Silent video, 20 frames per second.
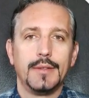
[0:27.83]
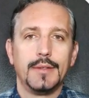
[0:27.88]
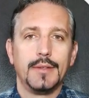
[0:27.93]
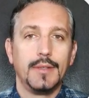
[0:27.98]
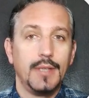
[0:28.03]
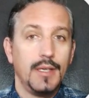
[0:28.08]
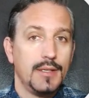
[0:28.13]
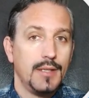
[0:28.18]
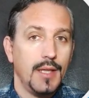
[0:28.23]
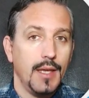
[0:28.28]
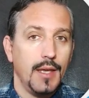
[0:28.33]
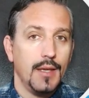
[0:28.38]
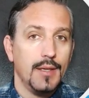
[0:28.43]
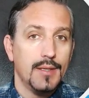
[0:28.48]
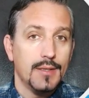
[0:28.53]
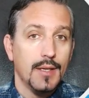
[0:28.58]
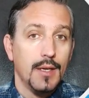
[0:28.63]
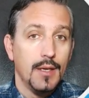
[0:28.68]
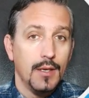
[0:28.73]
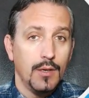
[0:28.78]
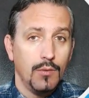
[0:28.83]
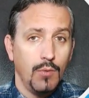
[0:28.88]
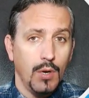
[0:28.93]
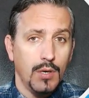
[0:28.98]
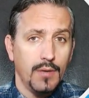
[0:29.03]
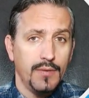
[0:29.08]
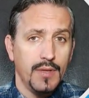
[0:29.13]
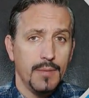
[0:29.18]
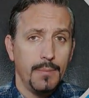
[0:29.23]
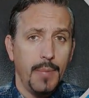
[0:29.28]
These days, one
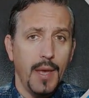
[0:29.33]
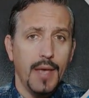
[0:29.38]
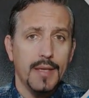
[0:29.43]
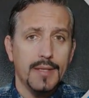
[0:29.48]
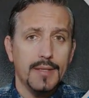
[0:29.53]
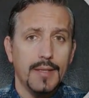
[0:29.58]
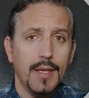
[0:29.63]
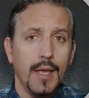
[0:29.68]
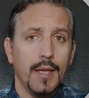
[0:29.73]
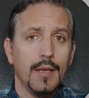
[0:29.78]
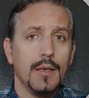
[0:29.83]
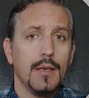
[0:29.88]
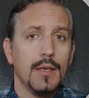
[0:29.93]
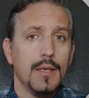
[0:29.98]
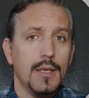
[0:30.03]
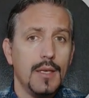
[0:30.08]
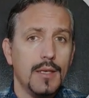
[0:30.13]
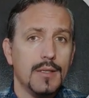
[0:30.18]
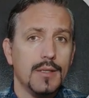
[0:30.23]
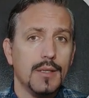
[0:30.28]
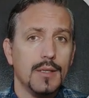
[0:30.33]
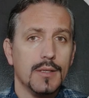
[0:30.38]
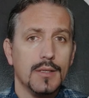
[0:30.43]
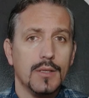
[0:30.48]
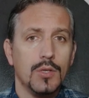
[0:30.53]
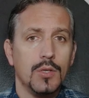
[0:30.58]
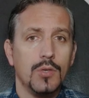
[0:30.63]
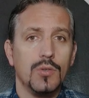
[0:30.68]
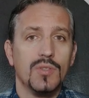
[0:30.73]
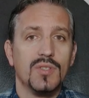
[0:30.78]
of the best and the easiest
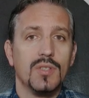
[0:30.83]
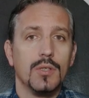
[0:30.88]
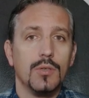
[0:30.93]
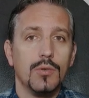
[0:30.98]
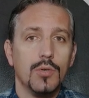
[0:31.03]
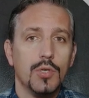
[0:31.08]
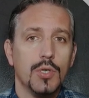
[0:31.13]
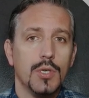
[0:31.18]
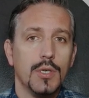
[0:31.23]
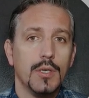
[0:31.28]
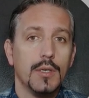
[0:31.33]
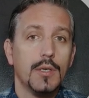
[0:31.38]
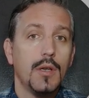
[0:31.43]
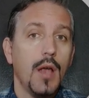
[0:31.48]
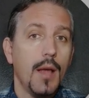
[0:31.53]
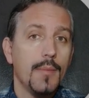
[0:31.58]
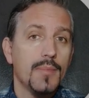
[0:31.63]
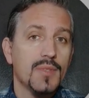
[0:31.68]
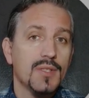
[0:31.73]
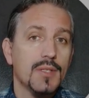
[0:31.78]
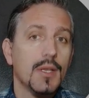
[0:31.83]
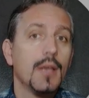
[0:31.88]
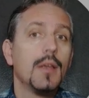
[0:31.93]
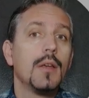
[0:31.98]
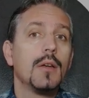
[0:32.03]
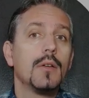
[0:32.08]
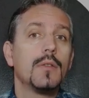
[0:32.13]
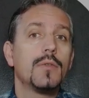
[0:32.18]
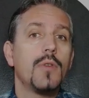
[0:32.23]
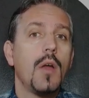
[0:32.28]
to use solution comes
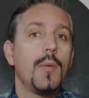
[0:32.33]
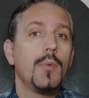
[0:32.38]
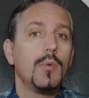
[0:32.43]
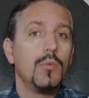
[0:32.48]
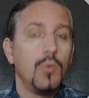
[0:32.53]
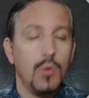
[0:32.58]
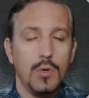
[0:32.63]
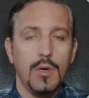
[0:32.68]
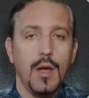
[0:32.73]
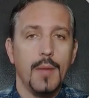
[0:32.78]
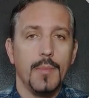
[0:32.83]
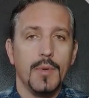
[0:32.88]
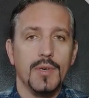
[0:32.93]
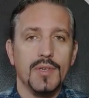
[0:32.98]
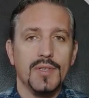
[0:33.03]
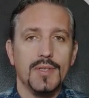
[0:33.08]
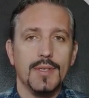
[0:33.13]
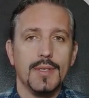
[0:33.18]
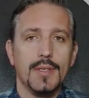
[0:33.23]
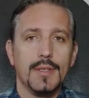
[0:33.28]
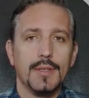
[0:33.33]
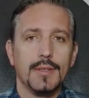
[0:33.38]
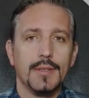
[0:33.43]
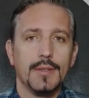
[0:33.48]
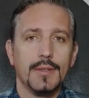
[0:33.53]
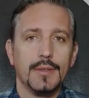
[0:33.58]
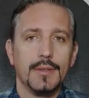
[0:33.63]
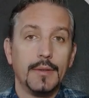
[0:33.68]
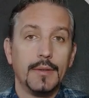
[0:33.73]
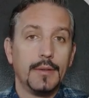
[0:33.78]
from WooCommerce,
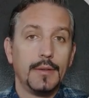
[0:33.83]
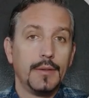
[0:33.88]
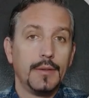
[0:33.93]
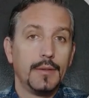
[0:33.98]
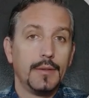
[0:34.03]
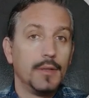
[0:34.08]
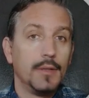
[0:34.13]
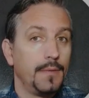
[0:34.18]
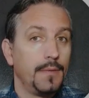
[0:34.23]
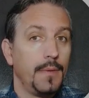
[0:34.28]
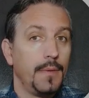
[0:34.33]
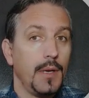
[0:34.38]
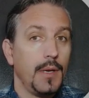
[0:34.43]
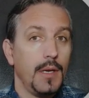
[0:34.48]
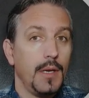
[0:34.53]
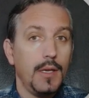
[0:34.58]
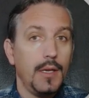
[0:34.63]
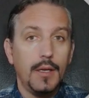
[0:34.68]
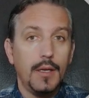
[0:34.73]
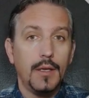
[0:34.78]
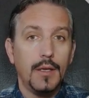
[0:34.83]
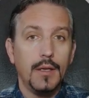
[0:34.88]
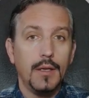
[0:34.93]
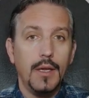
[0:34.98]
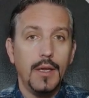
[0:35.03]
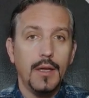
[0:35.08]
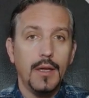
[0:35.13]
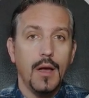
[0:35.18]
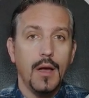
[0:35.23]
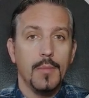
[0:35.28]
the free
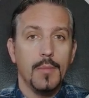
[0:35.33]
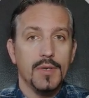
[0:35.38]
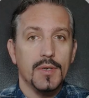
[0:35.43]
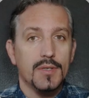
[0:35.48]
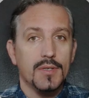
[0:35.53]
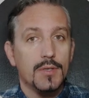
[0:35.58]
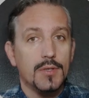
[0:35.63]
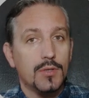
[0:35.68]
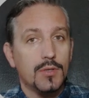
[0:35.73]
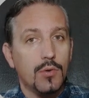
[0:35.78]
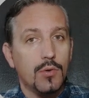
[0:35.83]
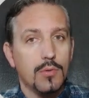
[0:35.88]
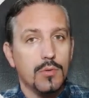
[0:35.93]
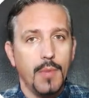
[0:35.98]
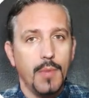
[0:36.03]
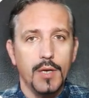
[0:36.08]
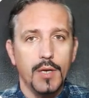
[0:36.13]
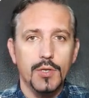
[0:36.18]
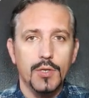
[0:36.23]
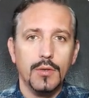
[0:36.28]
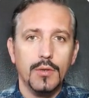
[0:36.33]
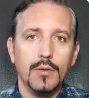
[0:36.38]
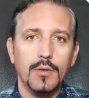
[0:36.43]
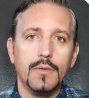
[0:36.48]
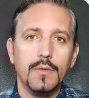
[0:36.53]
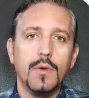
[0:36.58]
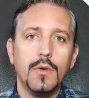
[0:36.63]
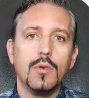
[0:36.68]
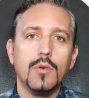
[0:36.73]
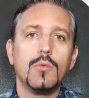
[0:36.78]
e-commerce store module
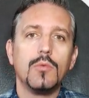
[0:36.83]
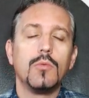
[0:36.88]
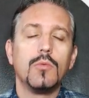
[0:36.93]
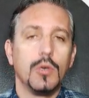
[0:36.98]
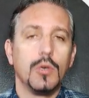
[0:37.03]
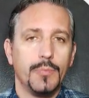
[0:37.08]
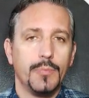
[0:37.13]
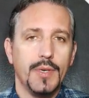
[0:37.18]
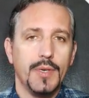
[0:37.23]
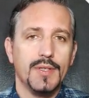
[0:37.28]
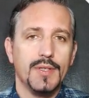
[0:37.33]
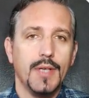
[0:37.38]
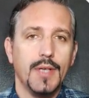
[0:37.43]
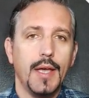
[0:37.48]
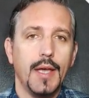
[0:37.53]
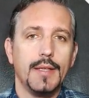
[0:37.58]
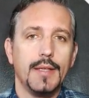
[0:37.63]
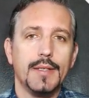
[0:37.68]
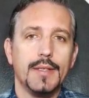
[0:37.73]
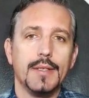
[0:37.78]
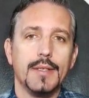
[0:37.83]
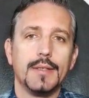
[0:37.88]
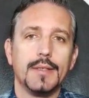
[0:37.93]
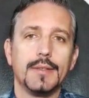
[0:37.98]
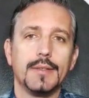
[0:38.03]
for WordPress sites.